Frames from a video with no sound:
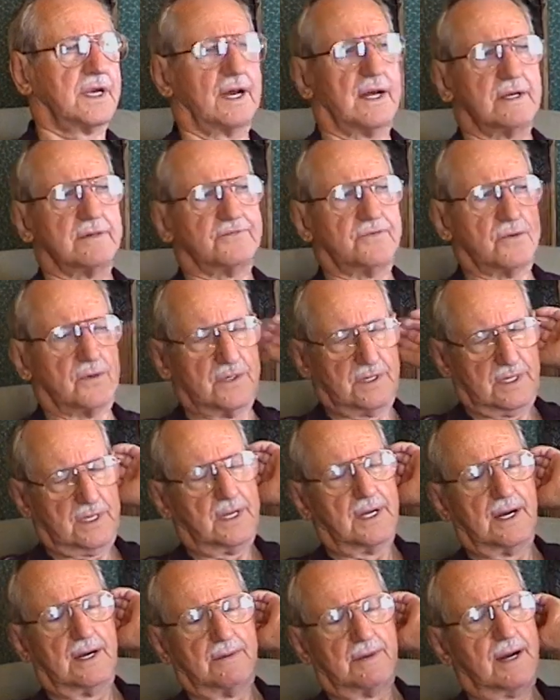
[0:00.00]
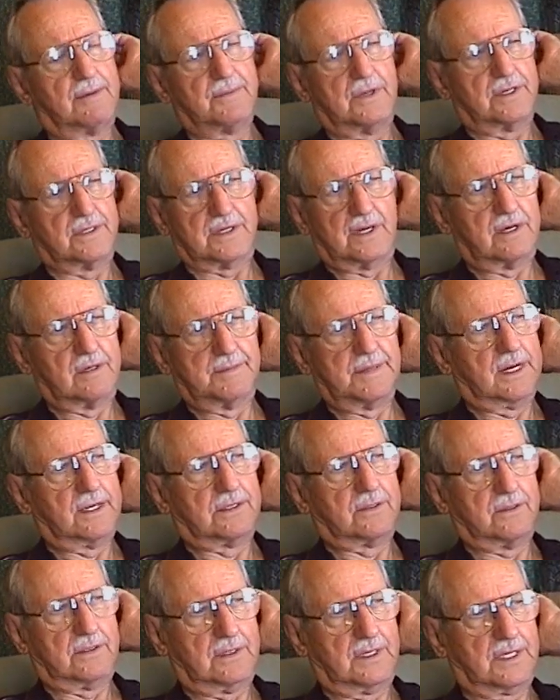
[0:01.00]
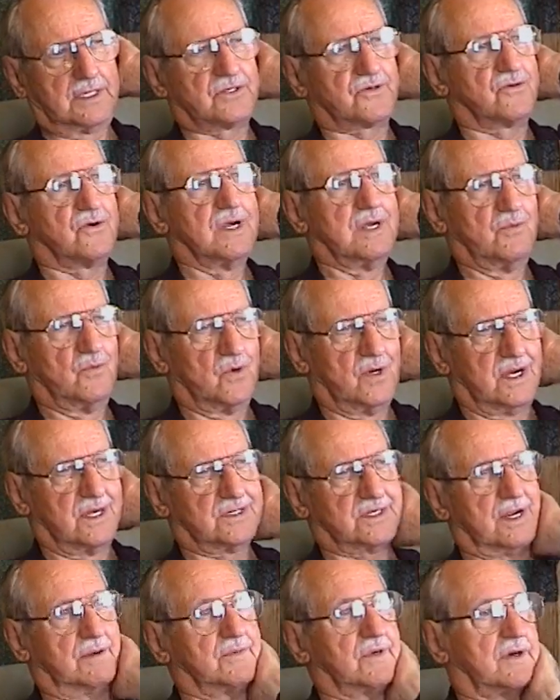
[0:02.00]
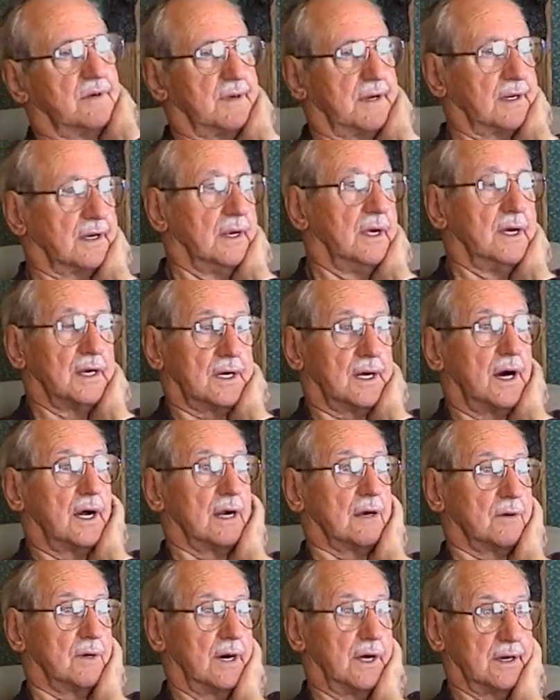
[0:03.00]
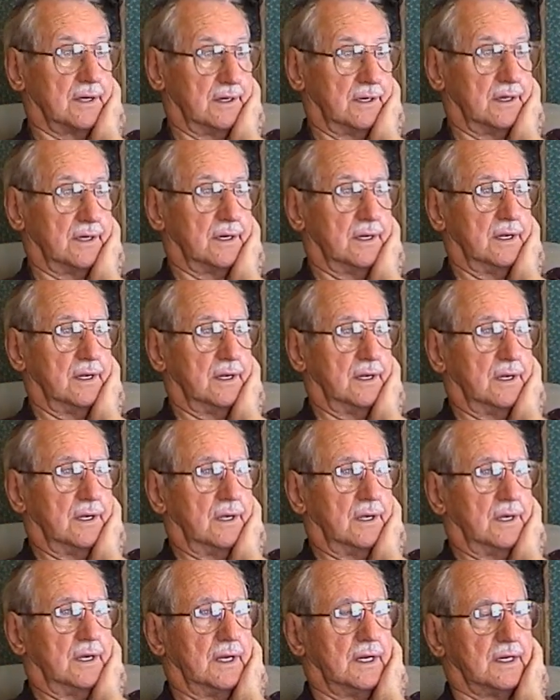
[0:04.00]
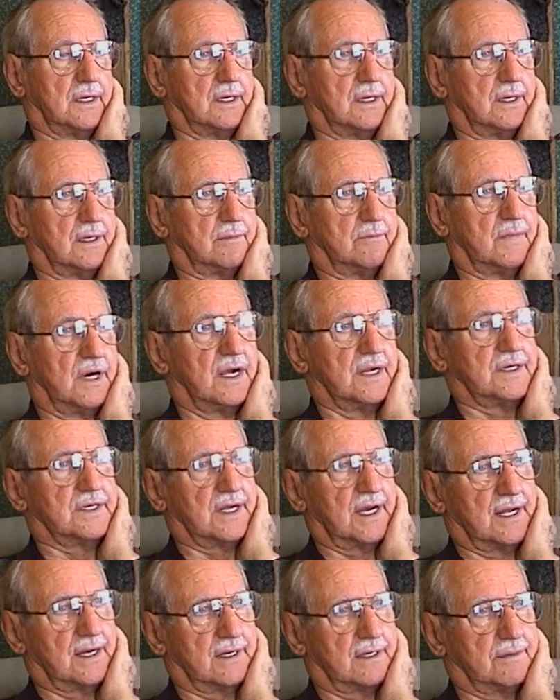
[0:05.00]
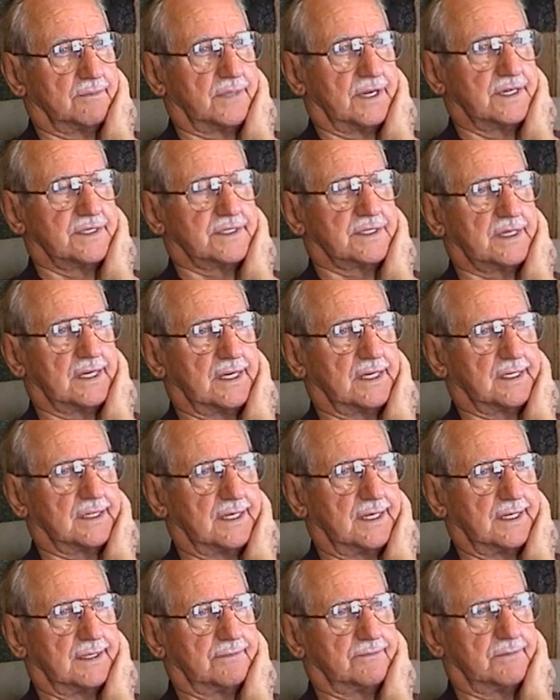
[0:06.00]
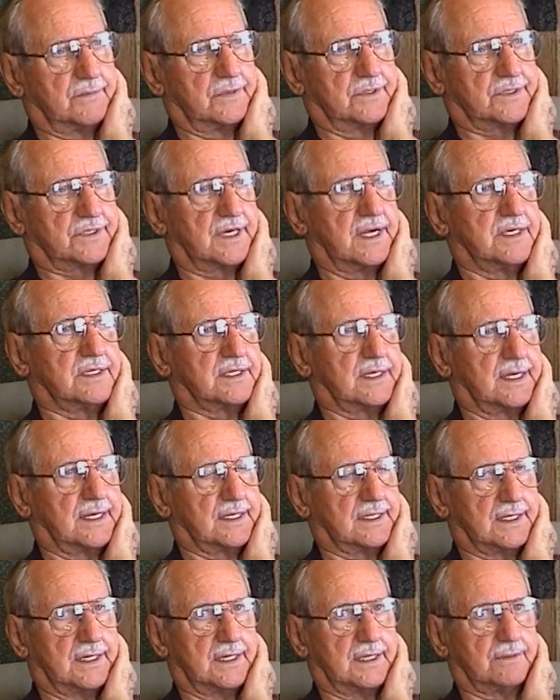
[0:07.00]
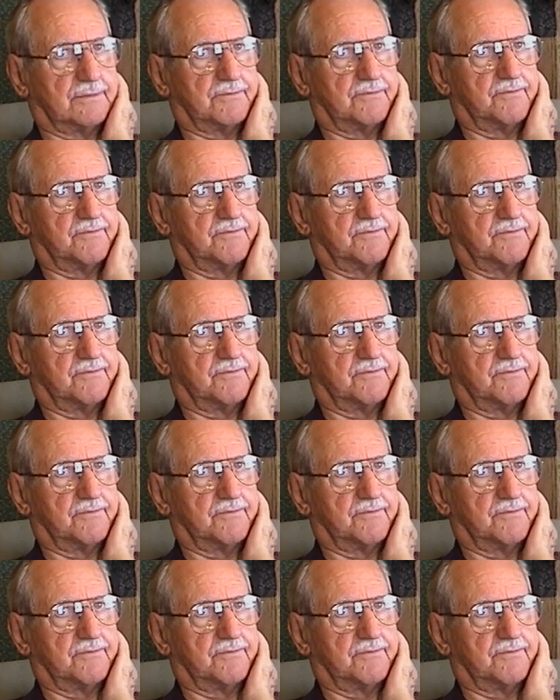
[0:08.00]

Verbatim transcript: California, time. yeah. I'm not talking about yeah. extreme West. I'm talking about yeah. Colorado and, mm -hmm. and uh, Montana and places like that, mm -hmm. states like that.